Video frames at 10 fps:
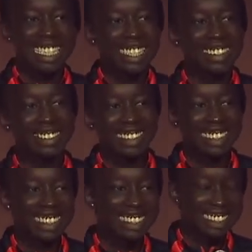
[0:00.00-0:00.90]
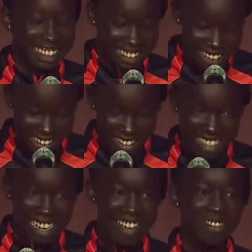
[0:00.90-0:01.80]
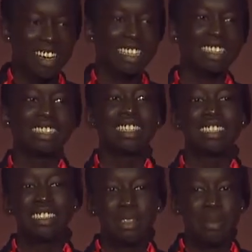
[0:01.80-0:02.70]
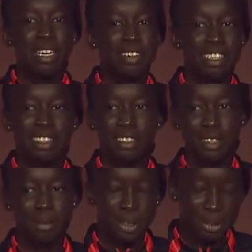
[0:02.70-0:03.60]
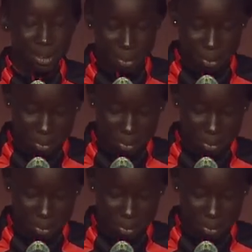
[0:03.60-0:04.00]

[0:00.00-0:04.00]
It wasn't until then I finally started to see my grades to go up too.